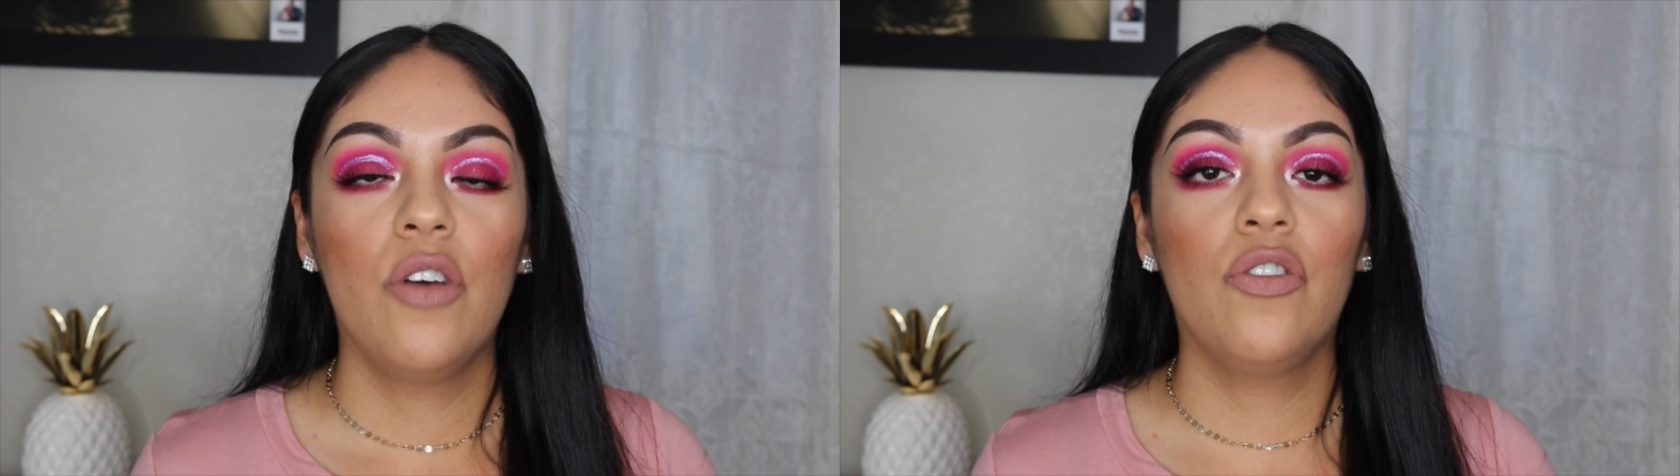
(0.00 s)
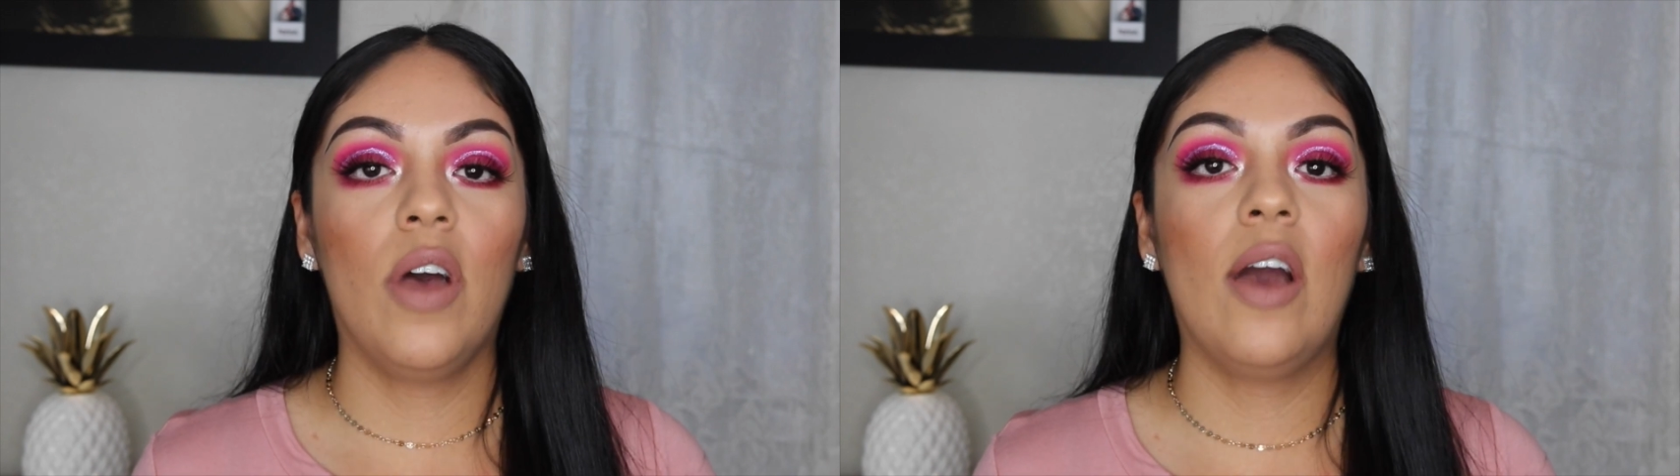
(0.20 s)

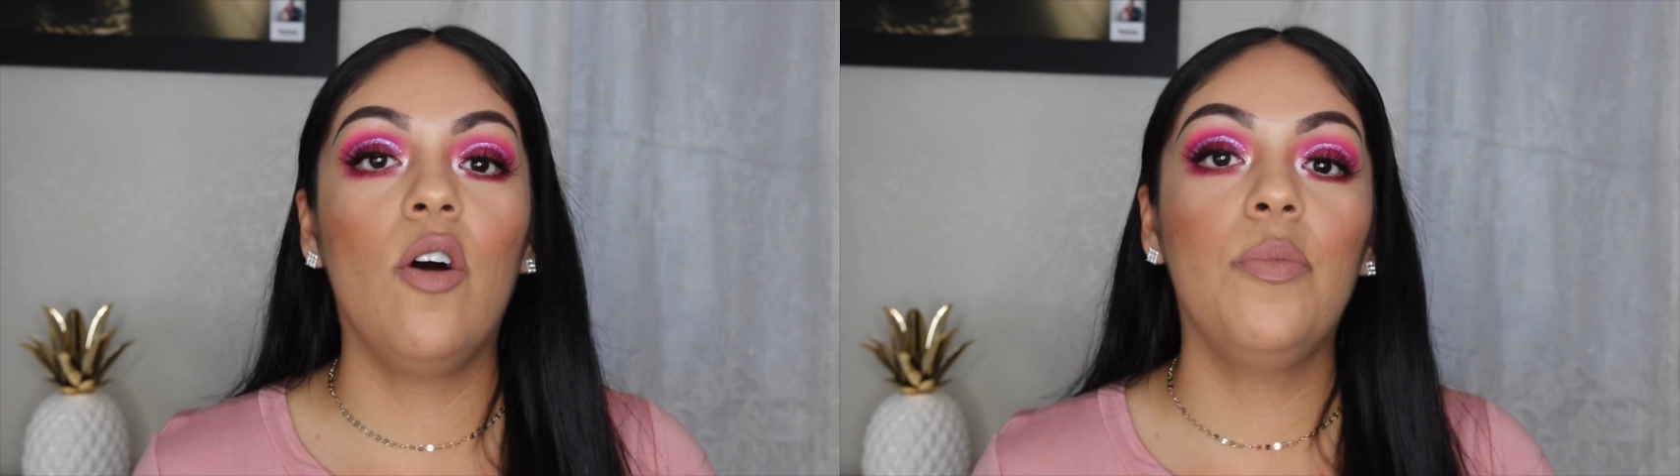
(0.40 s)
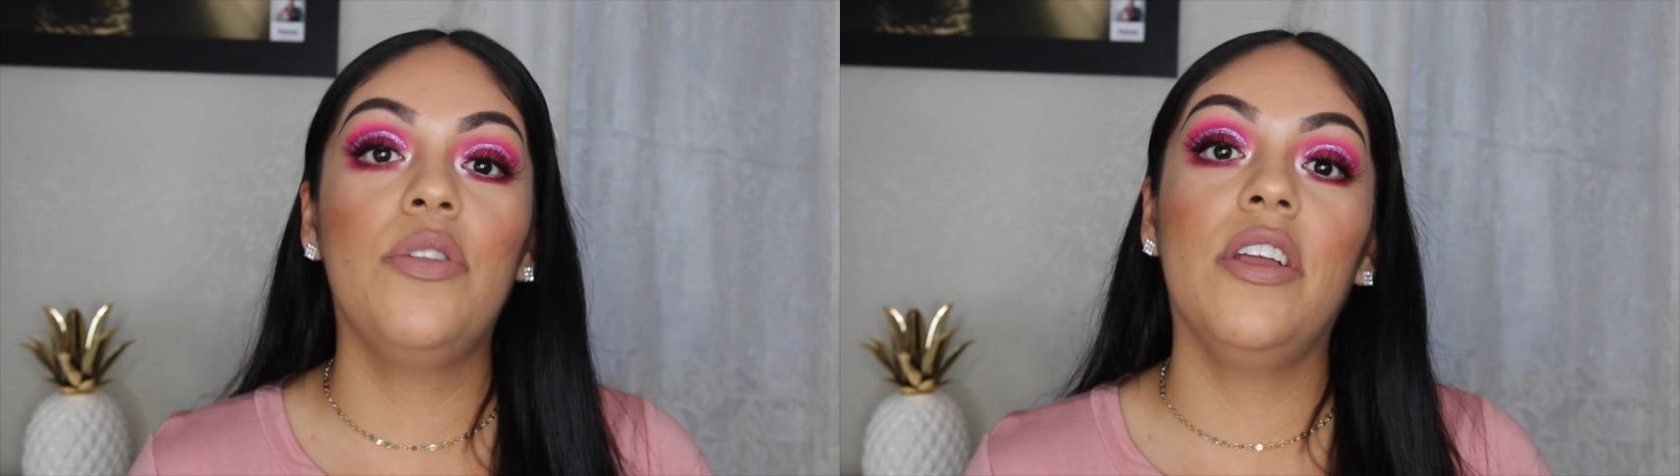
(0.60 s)
so I
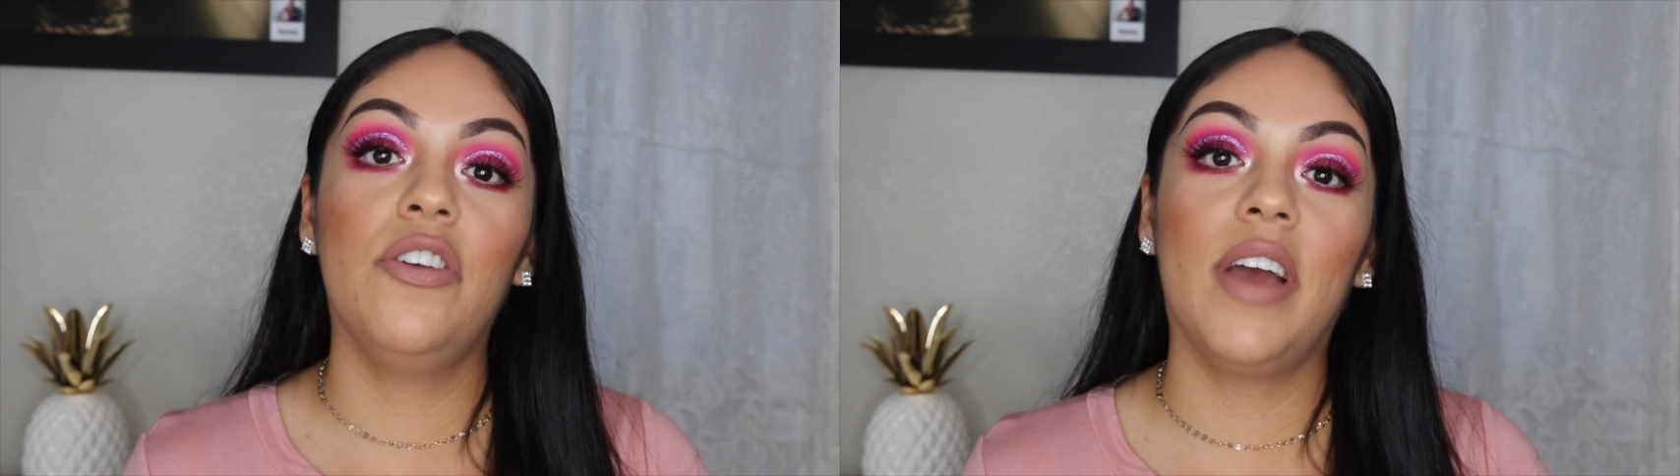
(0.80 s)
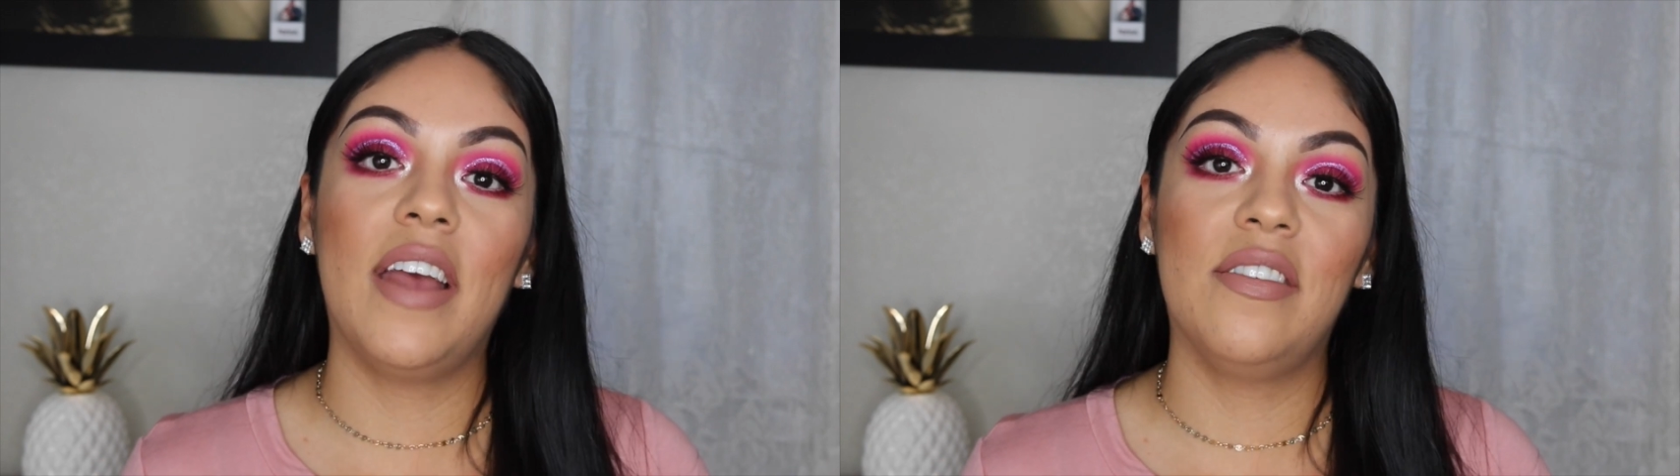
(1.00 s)
hope
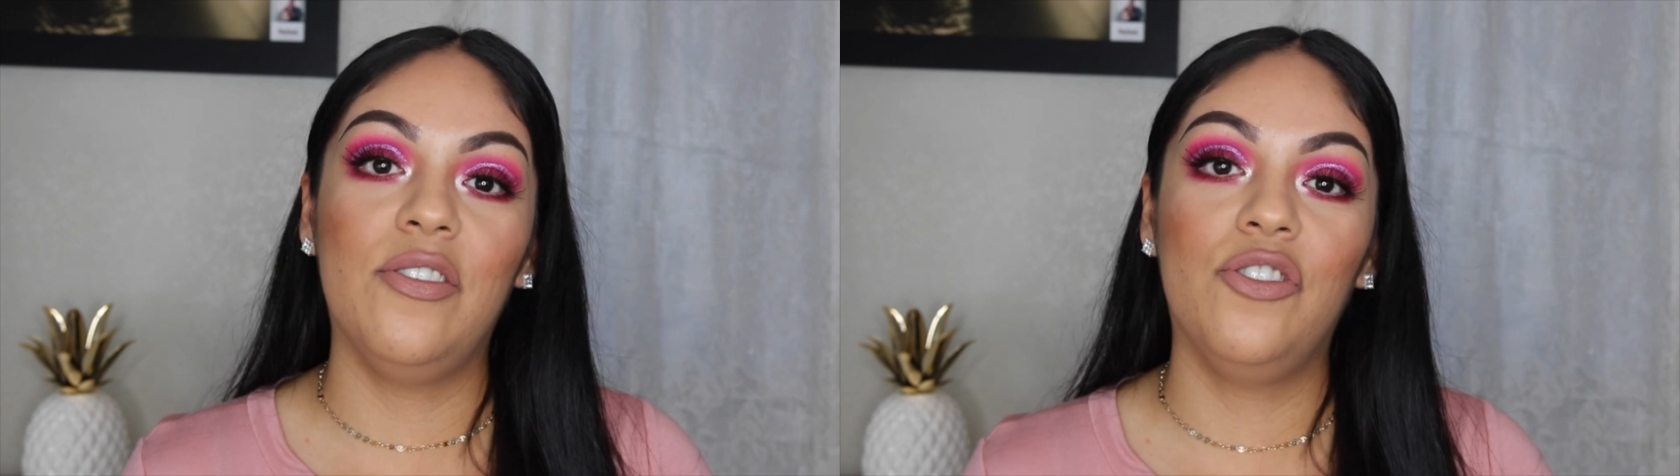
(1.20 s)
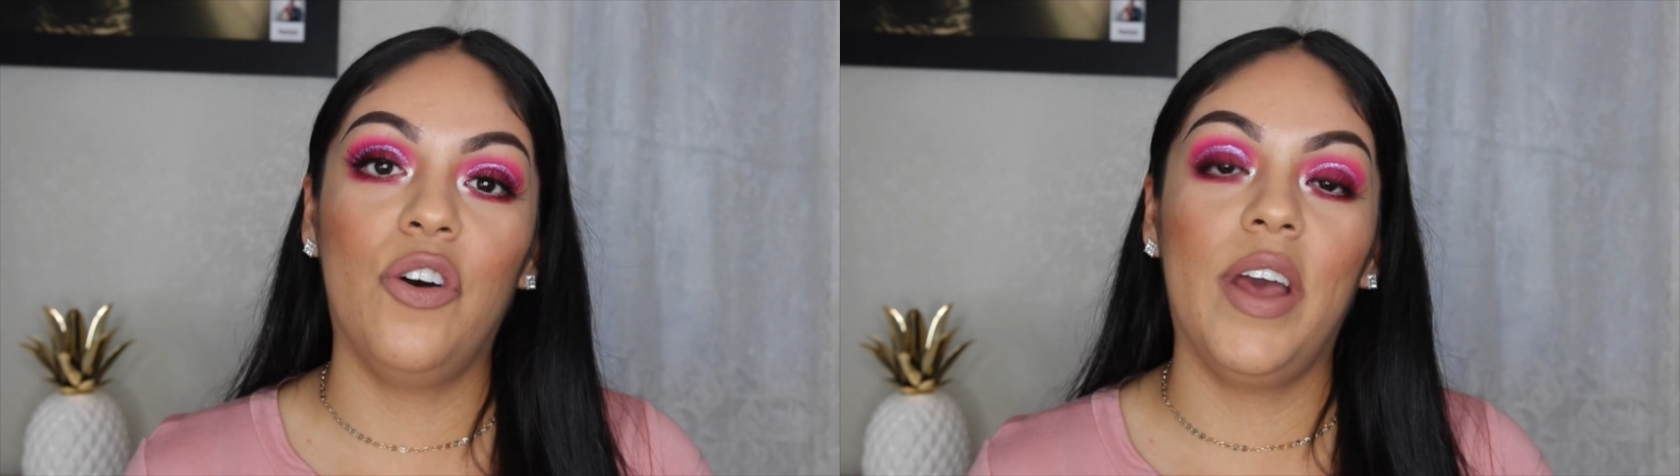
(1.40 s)
that you guys
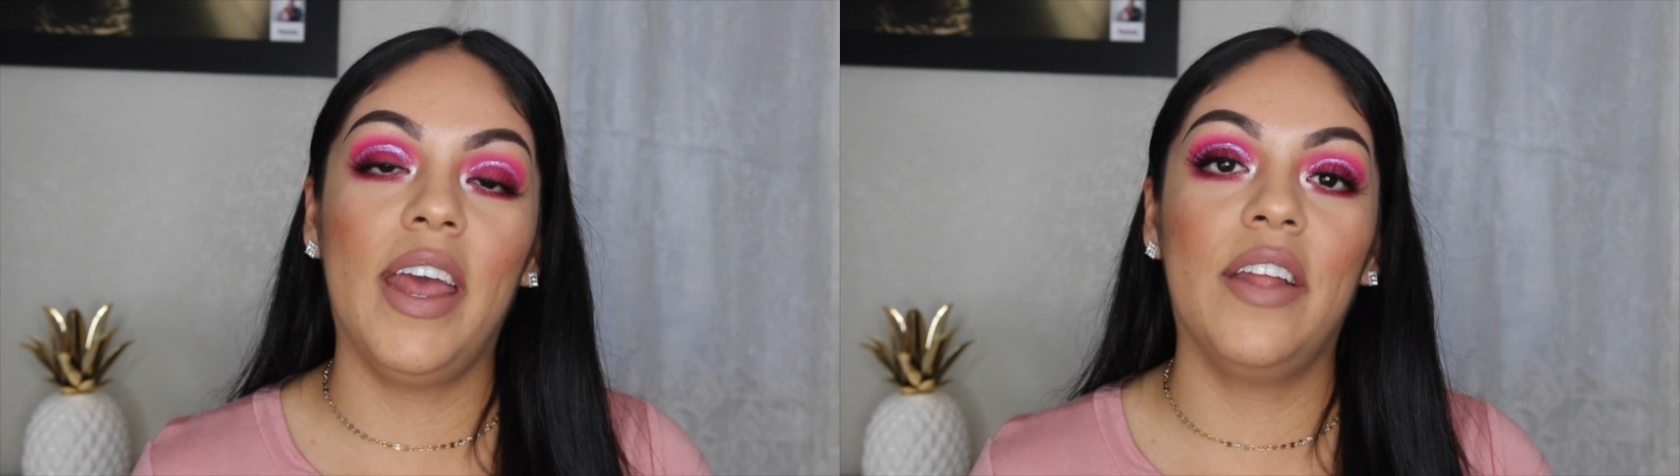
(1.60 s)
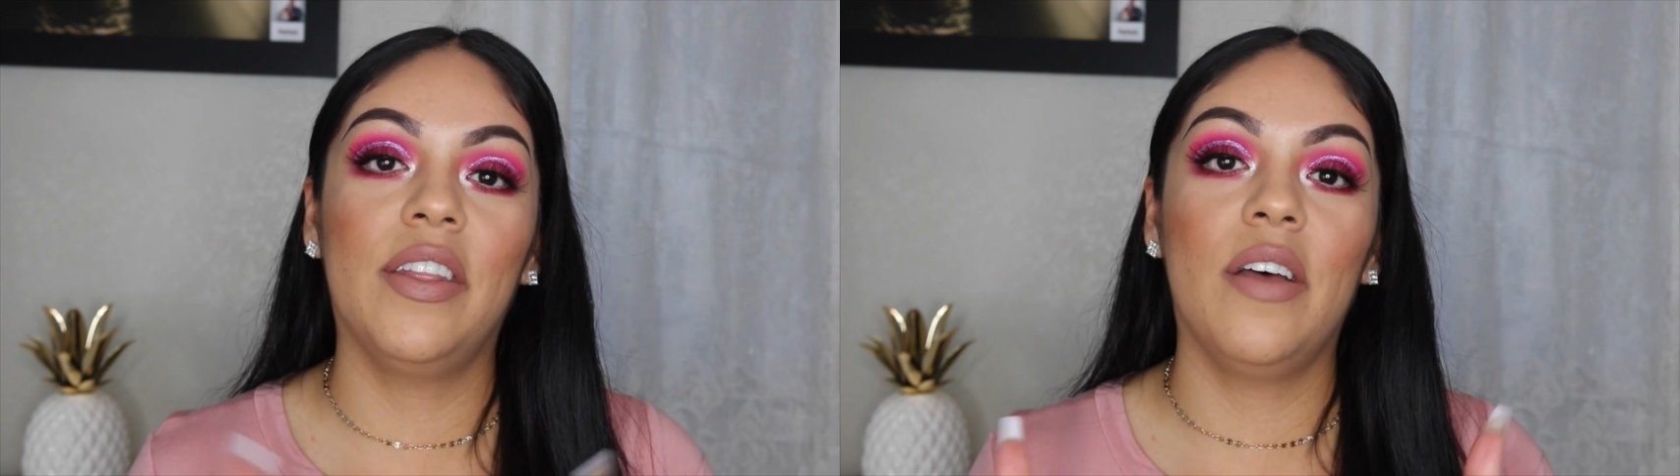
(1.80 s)
enjoy
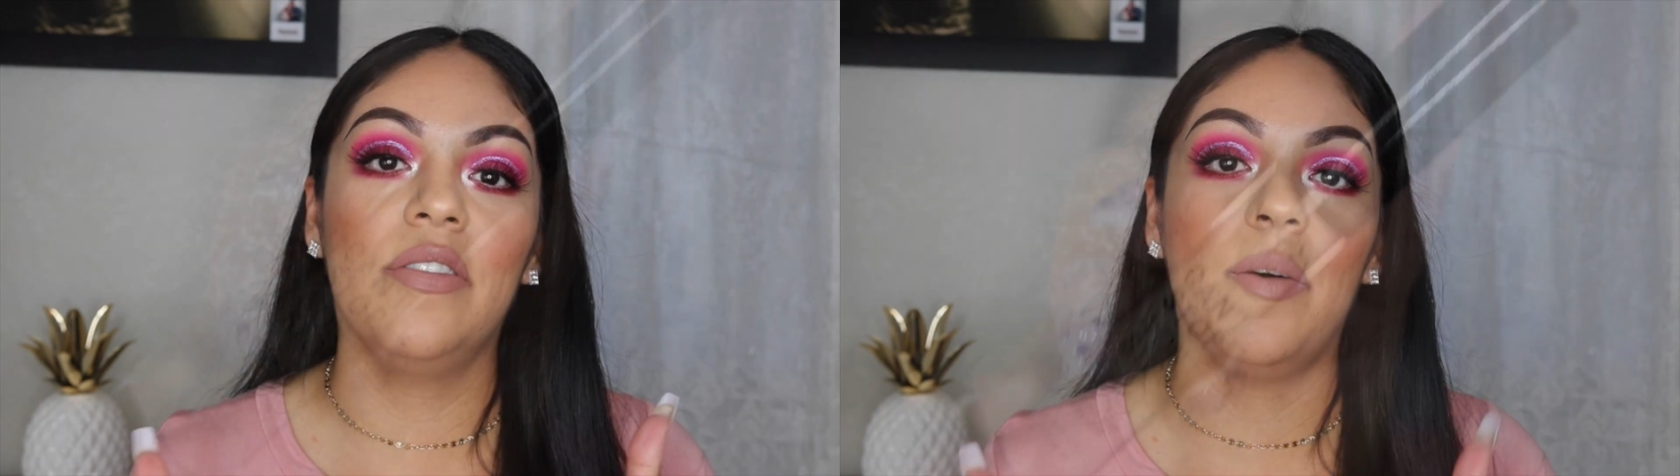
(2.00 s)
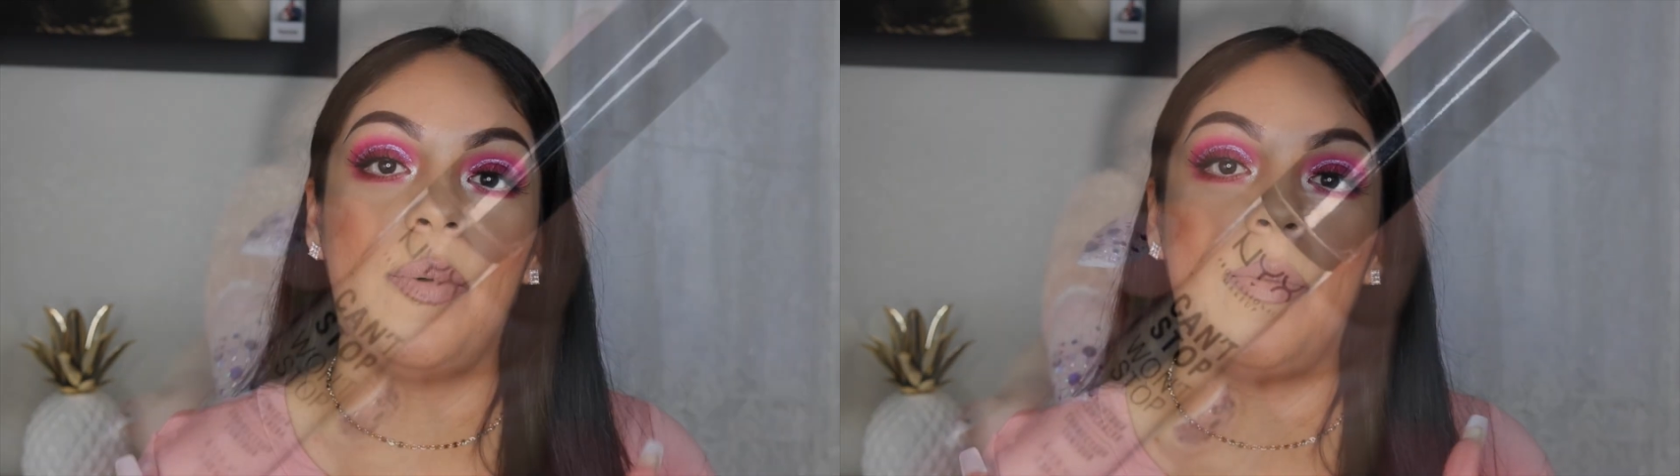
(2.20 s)
it and
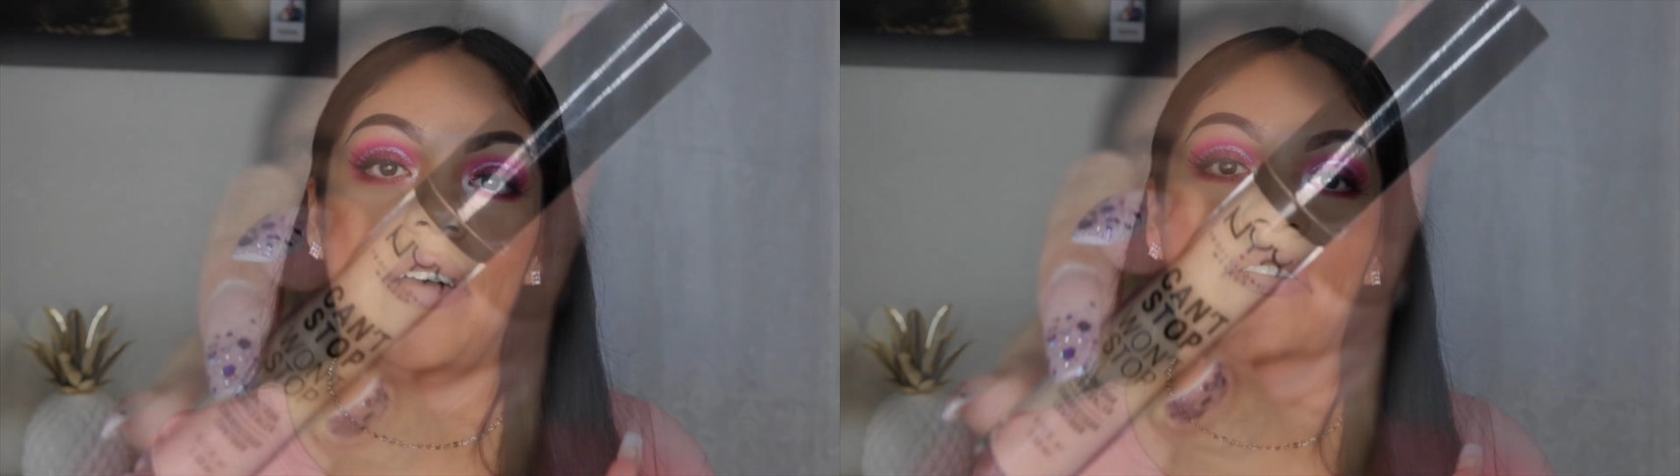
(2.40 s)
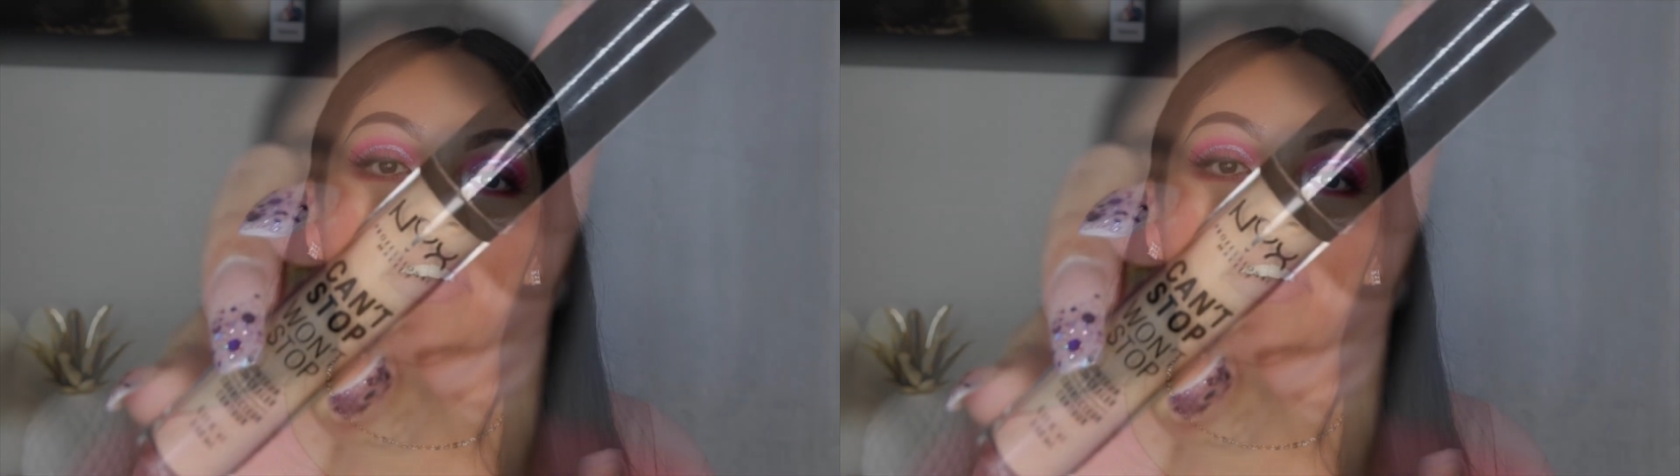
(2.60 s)
thumbs up on my